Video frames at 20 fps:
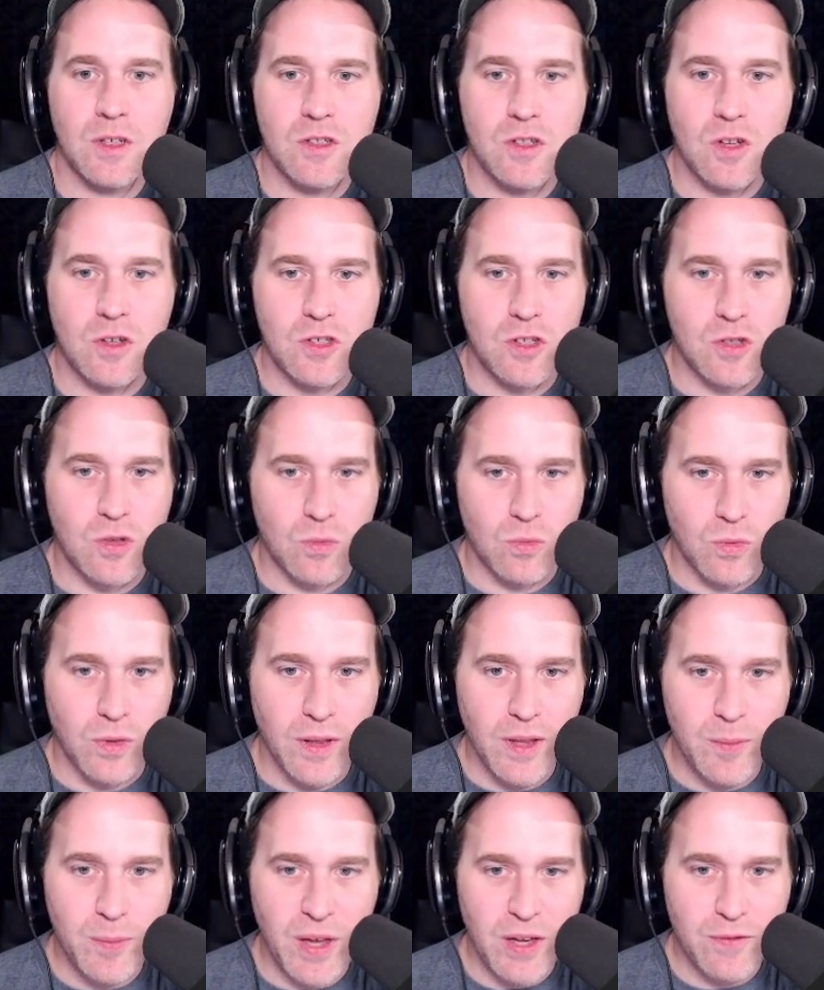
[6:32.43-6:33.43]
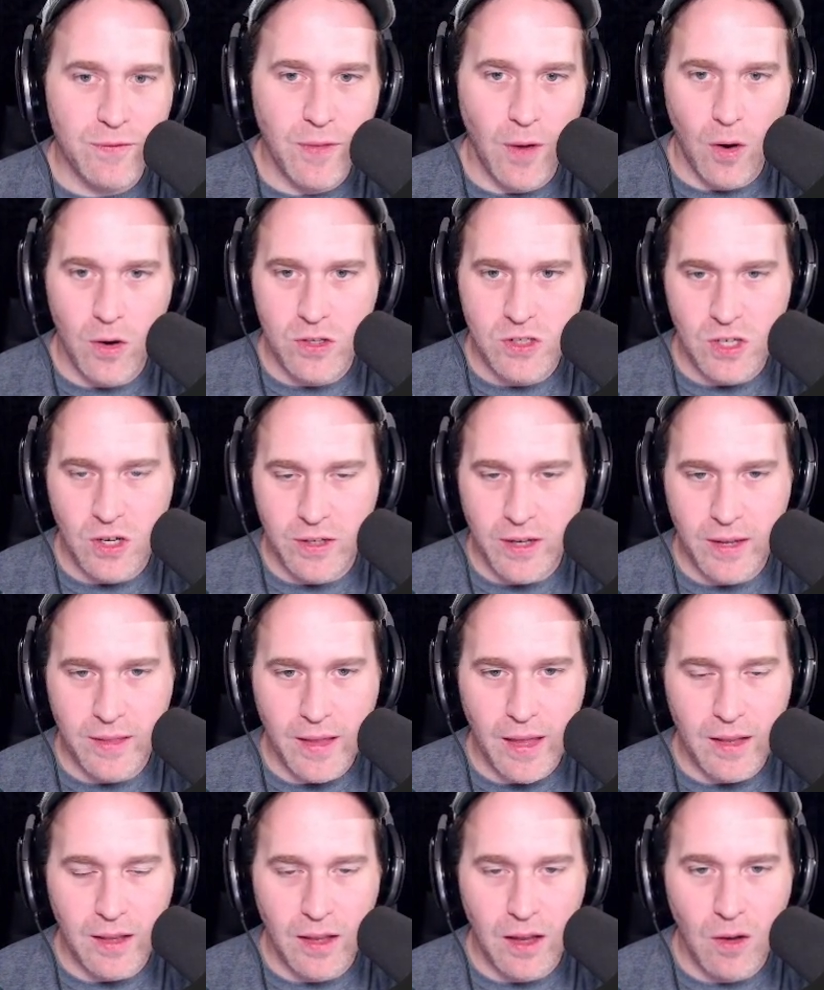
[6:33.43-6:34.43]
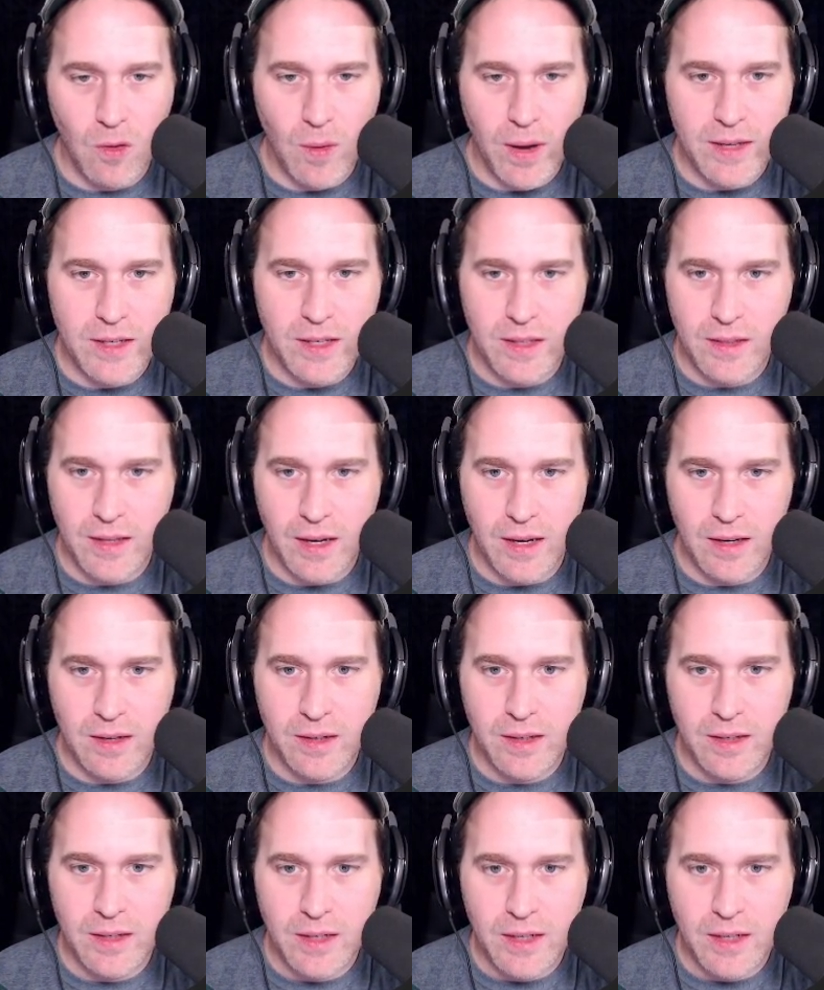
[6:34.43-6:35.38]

So just a really big focus on getting that low end in there,